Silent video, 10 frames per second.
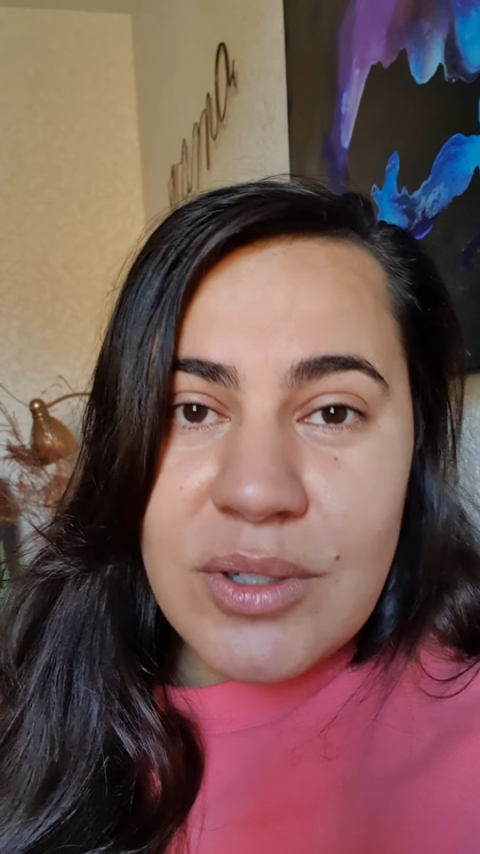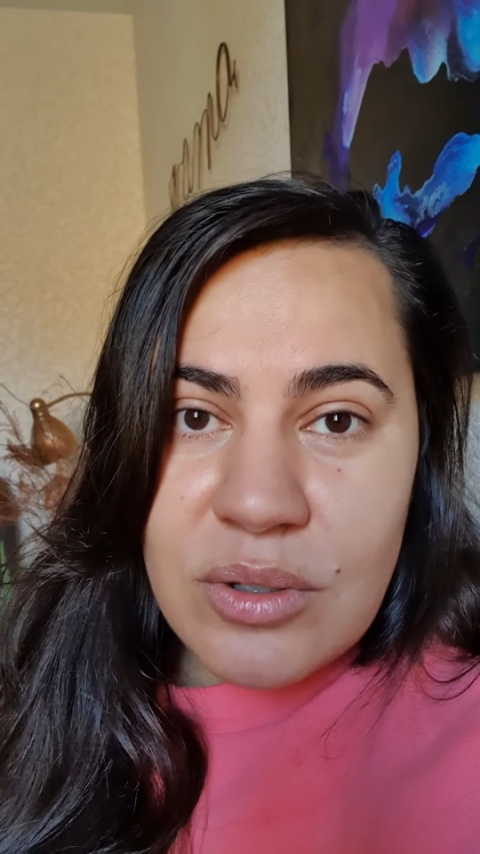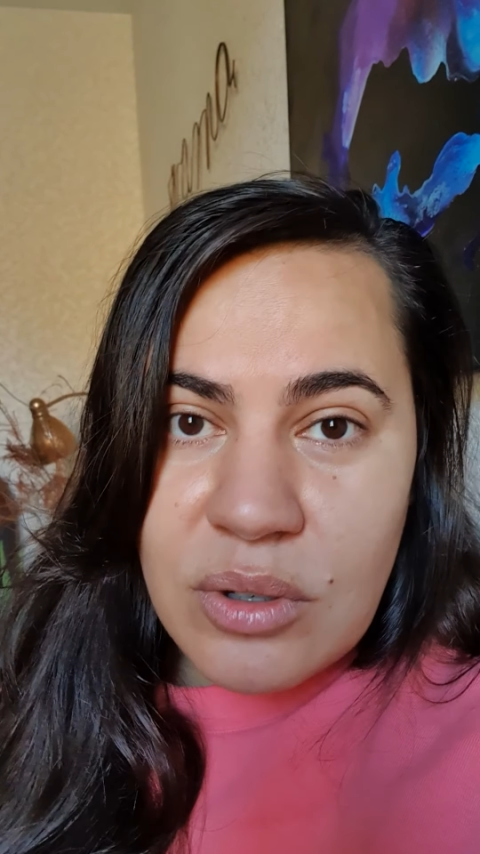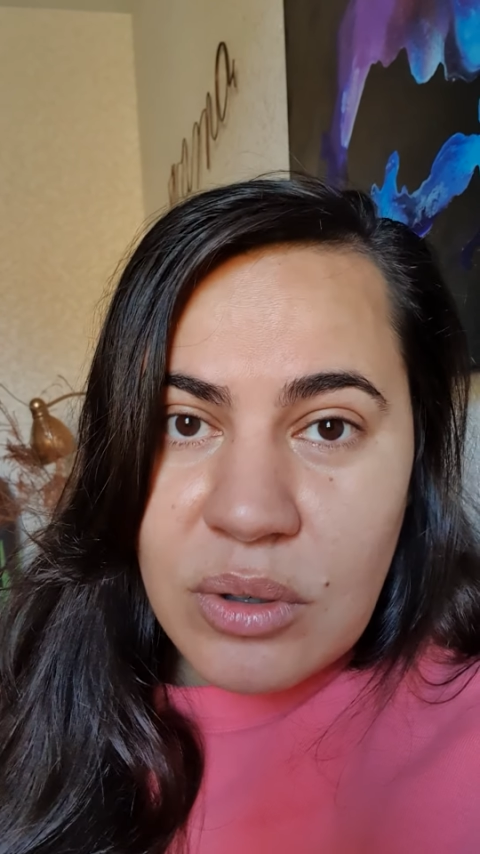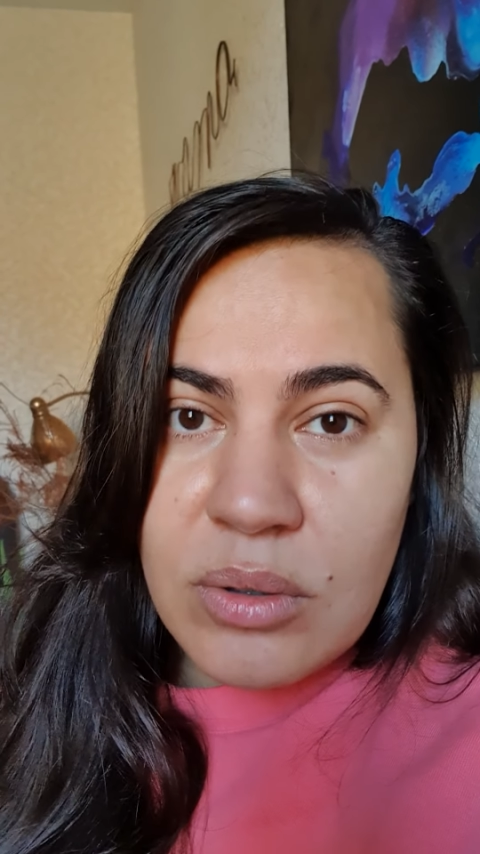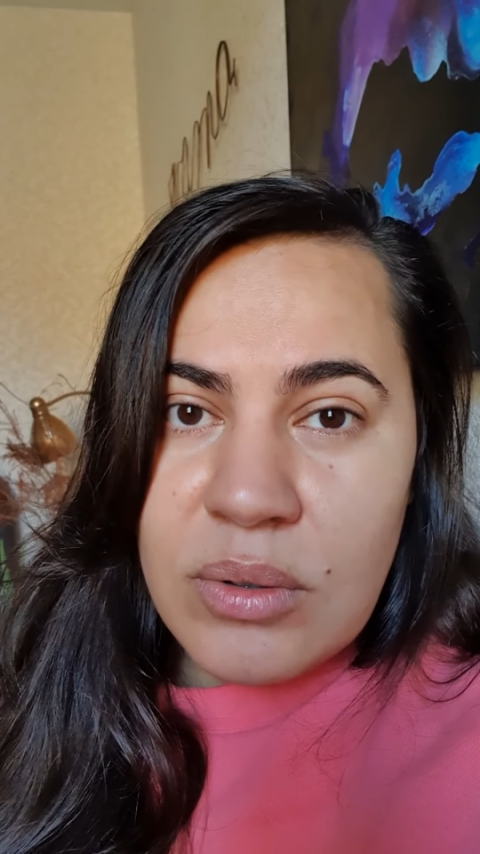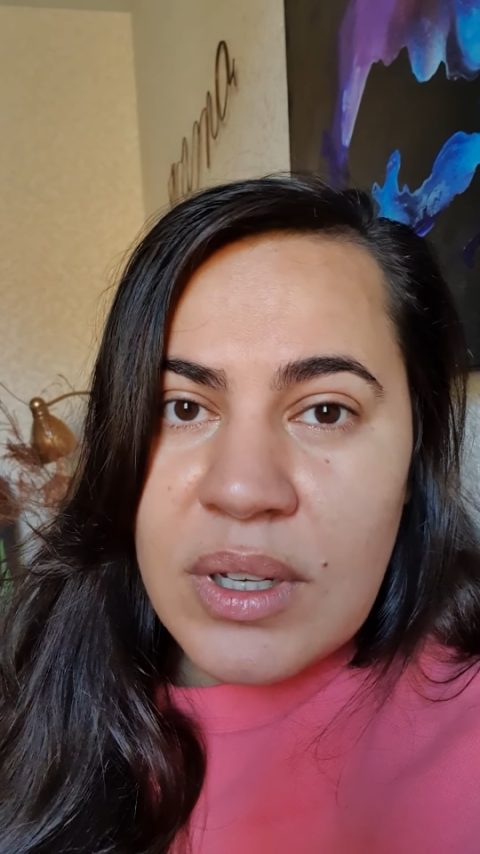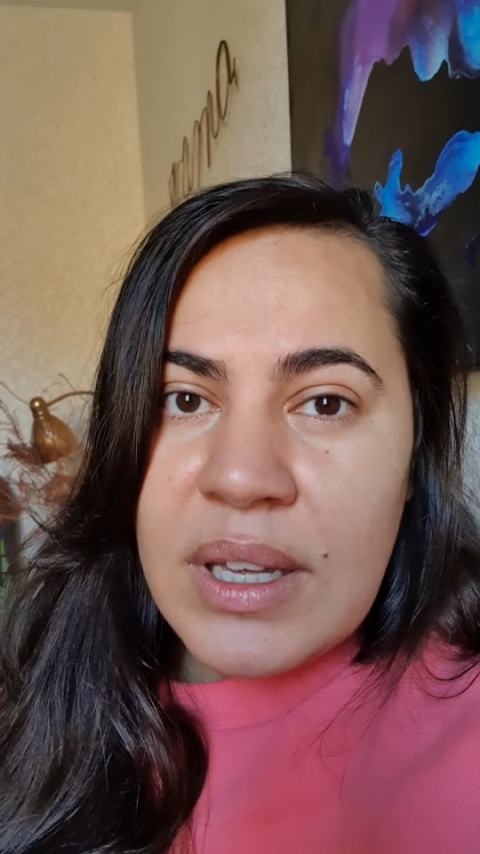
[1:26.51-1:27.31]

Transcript: to do